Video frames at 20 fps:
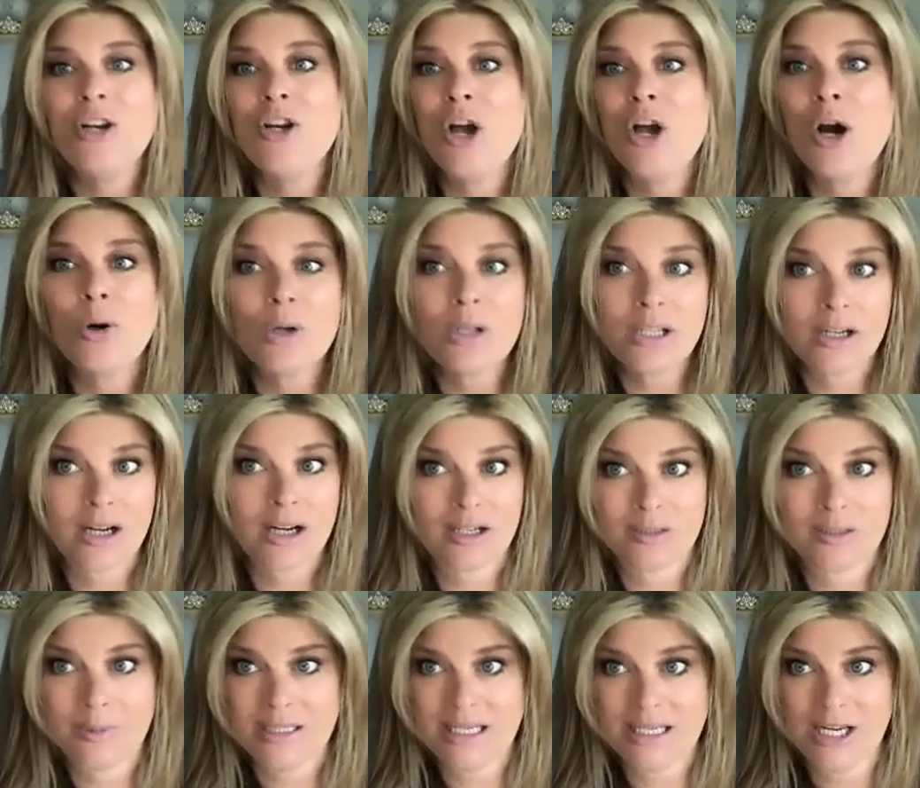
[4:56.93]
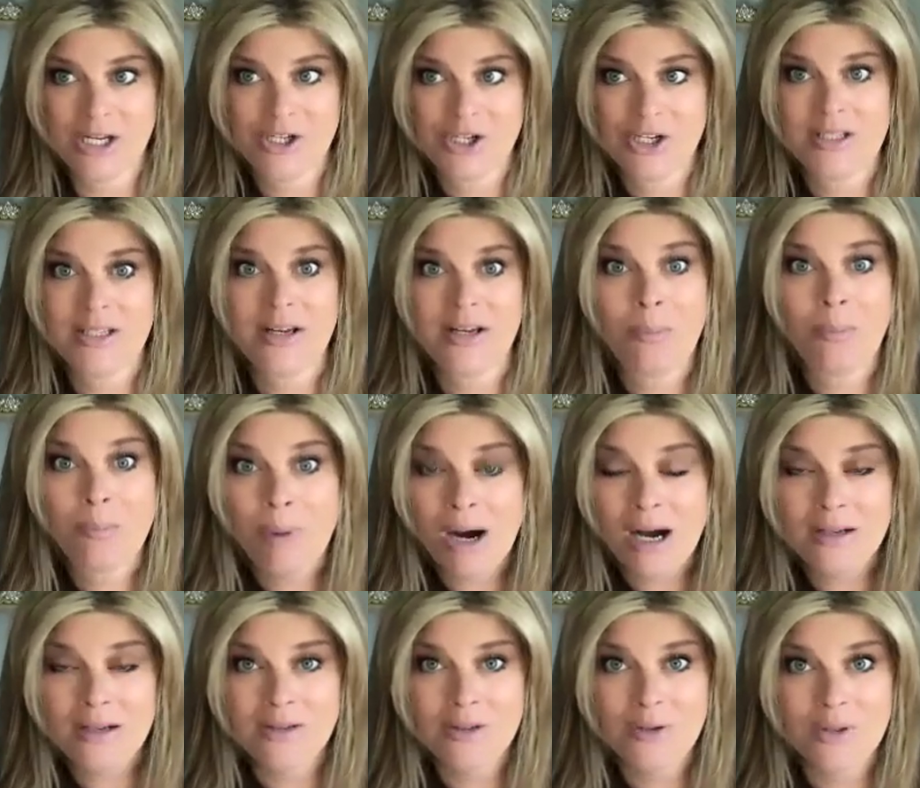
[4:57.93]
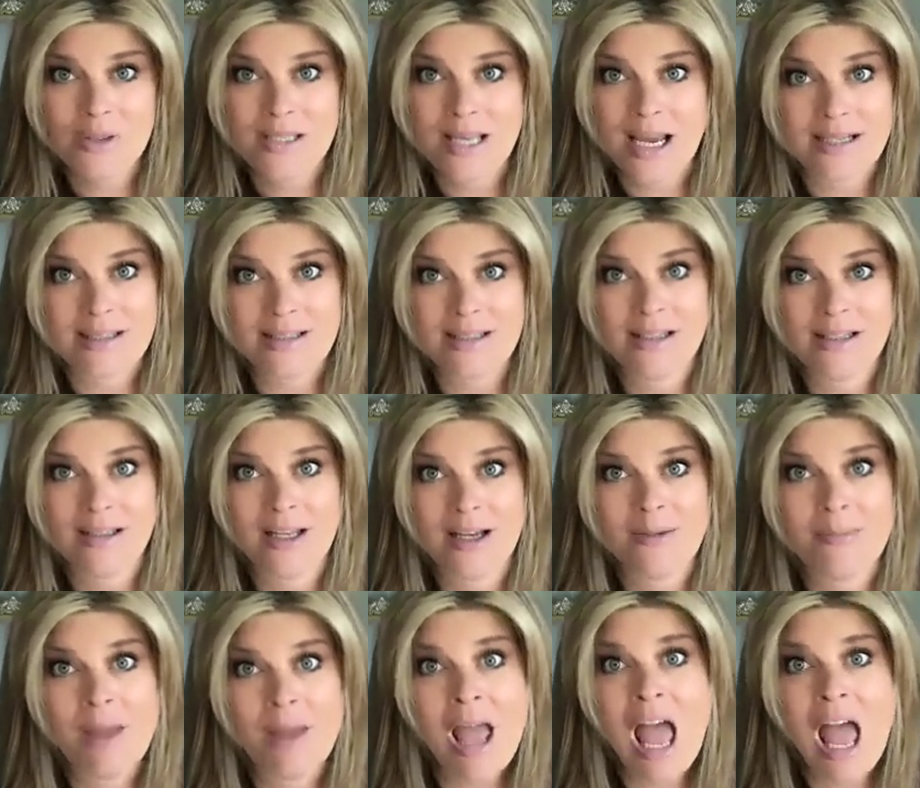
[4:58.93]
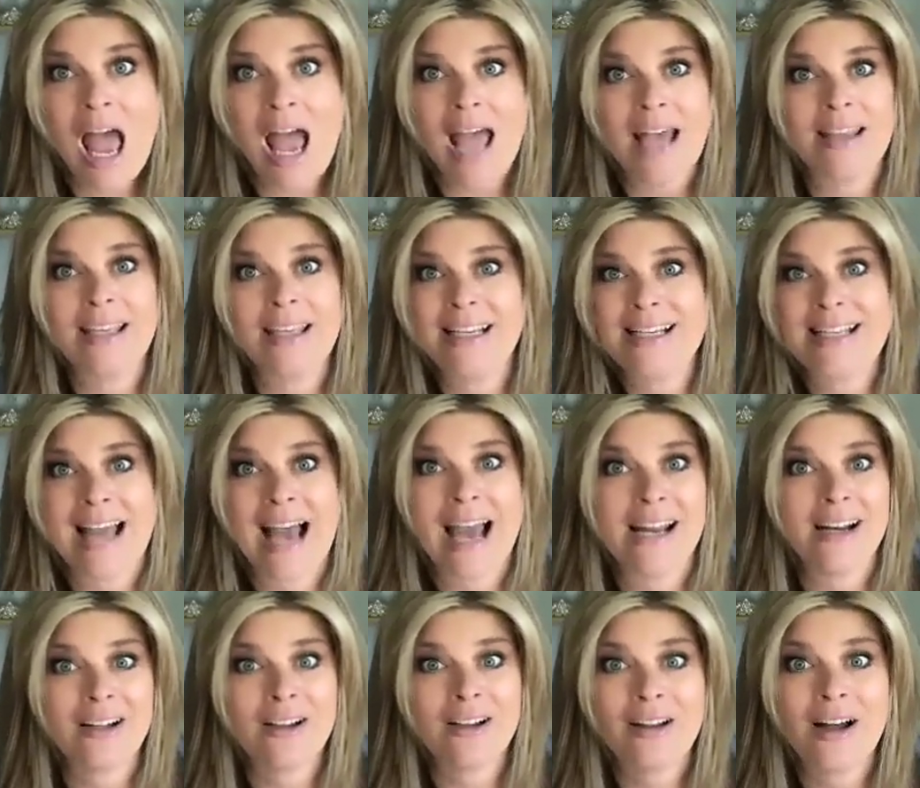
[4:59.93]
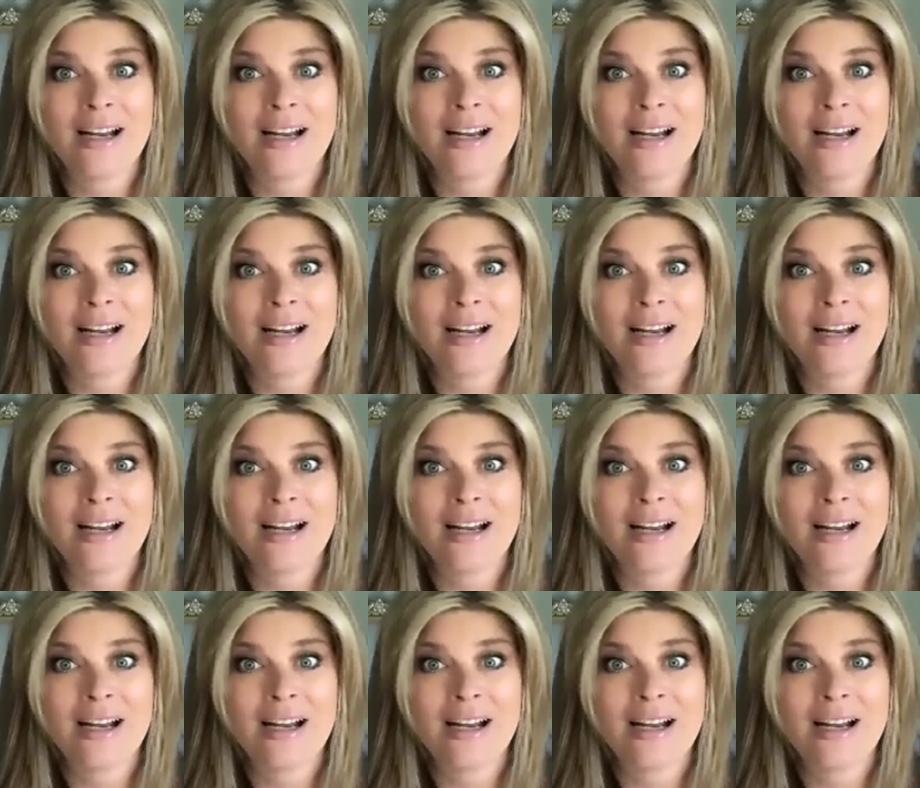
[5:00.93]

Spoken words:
no clear expectations, and a boss who's texting them at like 9